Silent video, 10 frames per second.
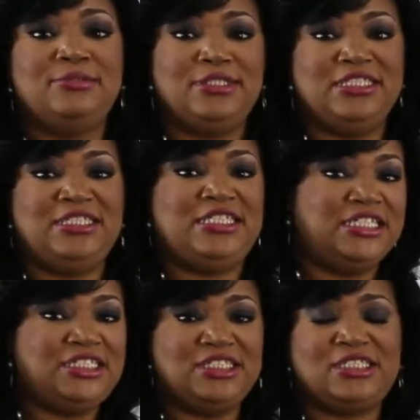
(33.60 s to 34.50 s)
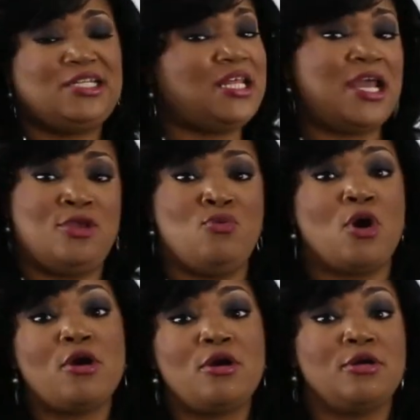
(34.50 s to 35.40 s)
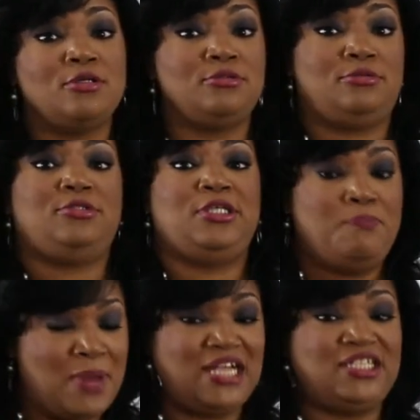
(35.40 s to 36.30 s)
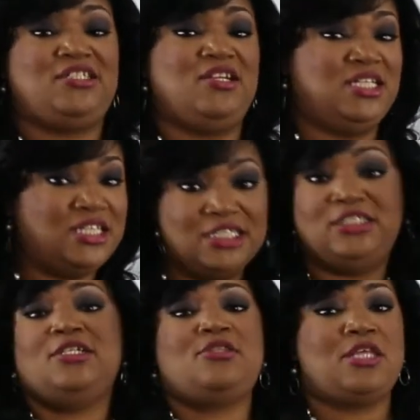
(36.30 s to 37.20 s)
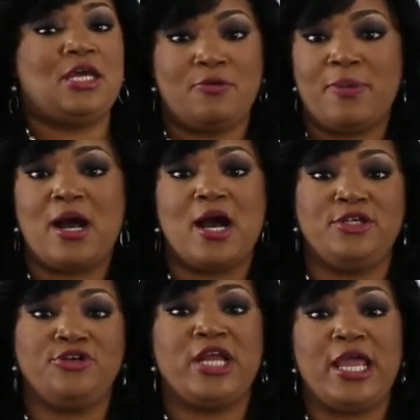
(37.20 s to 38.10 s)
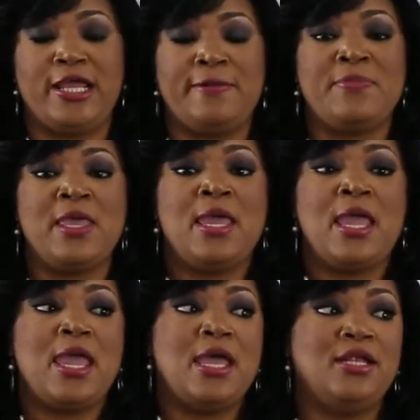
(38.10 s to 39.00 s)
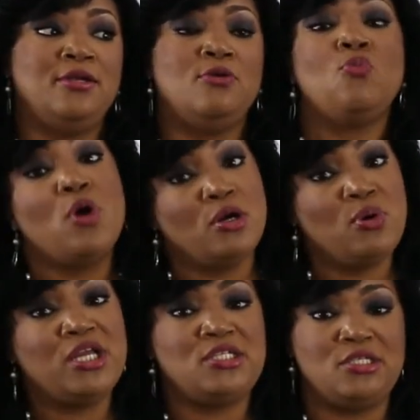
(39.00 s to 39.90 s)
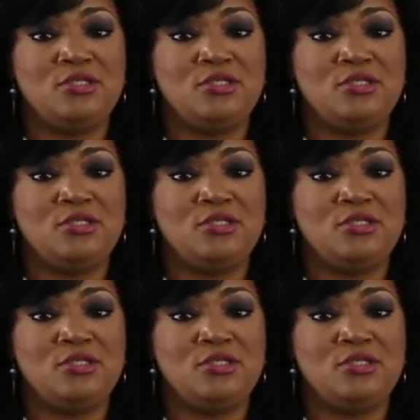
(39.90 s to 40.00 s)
the digits that you earn to match the digits that are behind your name? And one way to